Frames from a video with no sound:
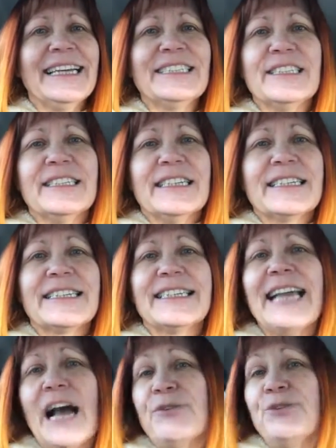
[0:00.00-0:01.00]
And
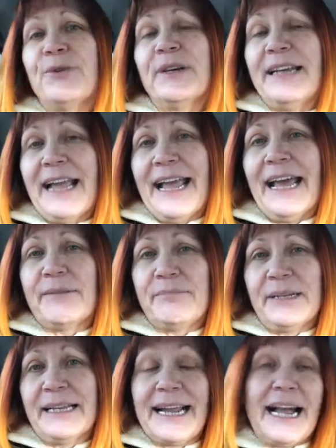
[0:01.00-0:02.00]
see how you can add
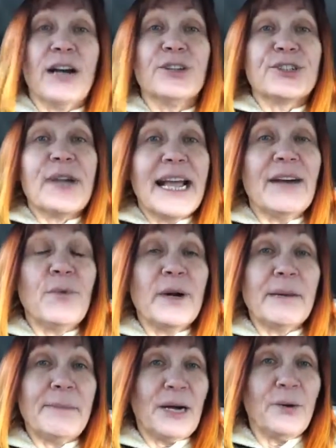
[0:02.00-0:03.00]
play. I also have
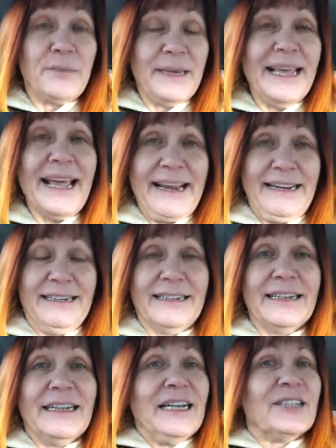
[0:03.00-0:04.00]
one about play.
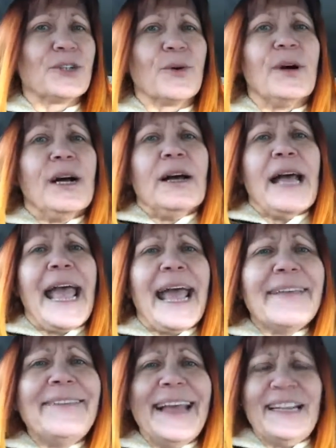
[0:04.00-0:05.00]
So
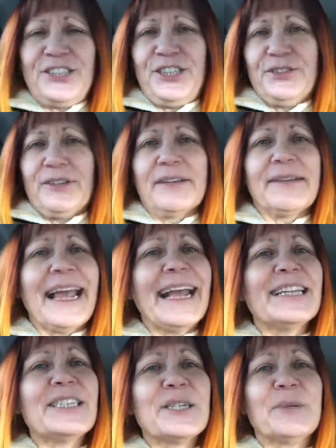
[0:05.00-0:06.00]
add that to your life.
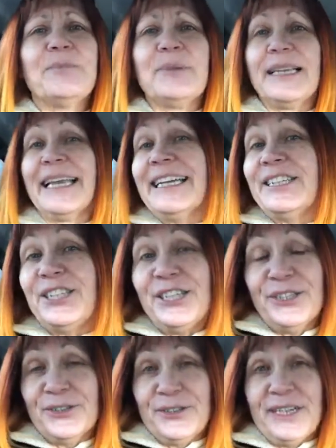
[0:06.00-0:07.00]
Add some play to
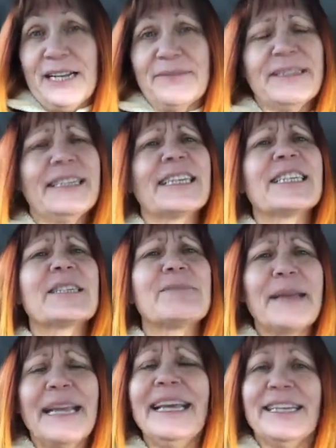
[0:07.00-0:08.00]
your life and
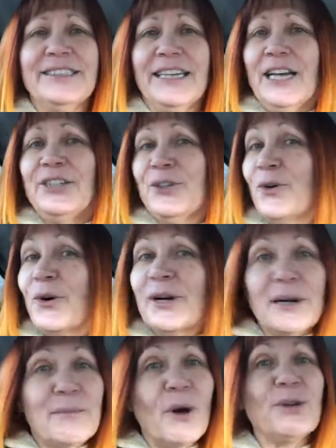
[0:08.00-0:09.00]
expand
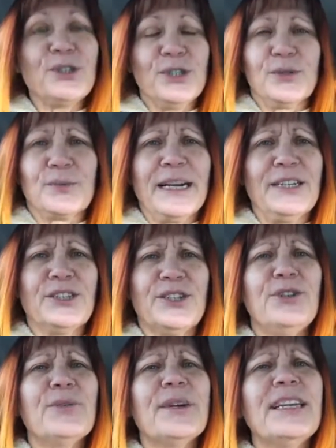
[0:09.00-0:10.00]
your emotional range
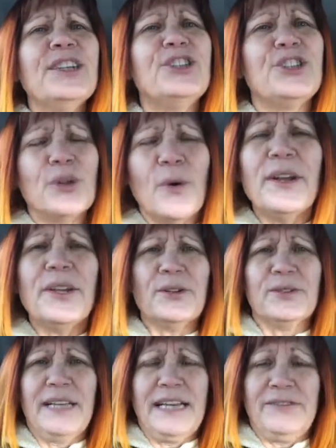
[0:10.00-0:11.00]
so you can enjoy
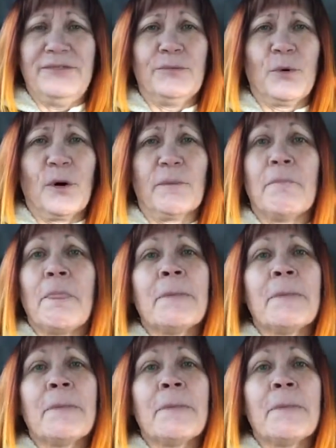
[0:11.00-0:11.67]
your life more.